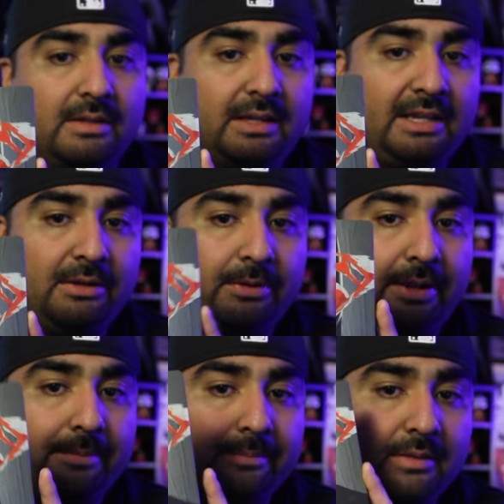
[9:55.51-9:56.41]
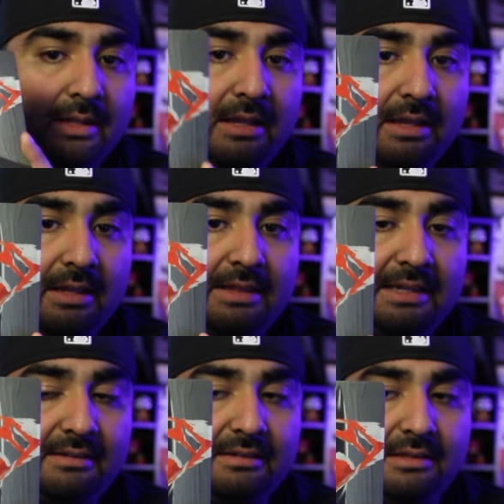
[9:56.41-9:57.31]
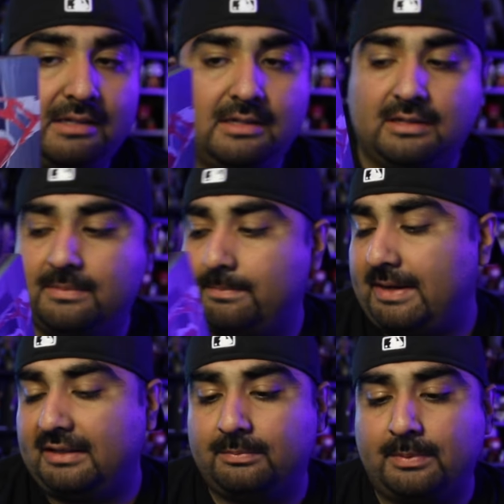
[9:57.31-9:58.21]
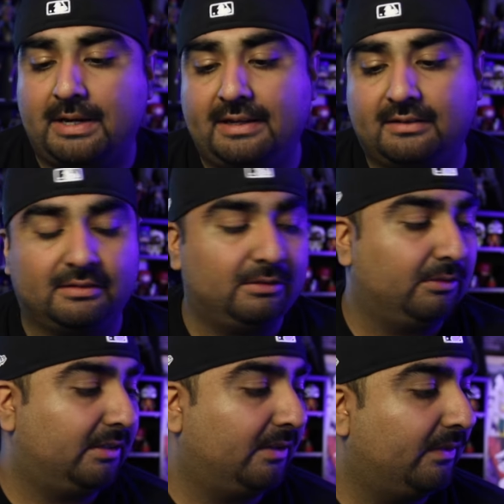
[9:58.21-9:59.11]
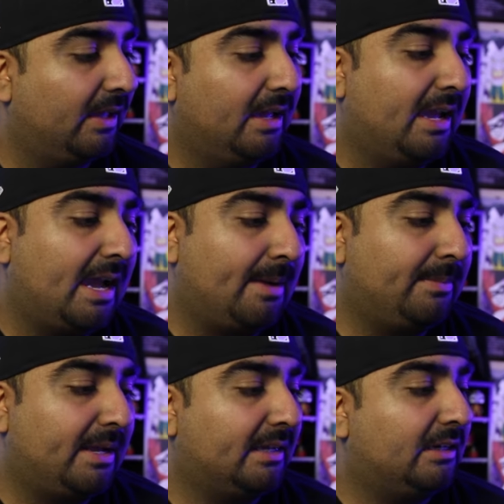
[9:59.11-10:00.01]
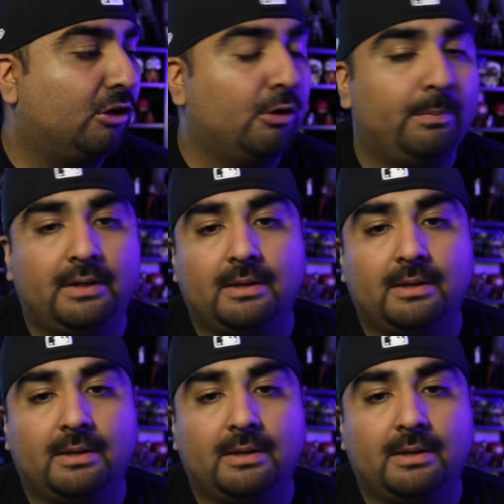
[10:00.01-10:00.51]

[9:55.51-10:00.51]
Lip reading: anyway, That's the Best Buy exclusive. I'm not gonna open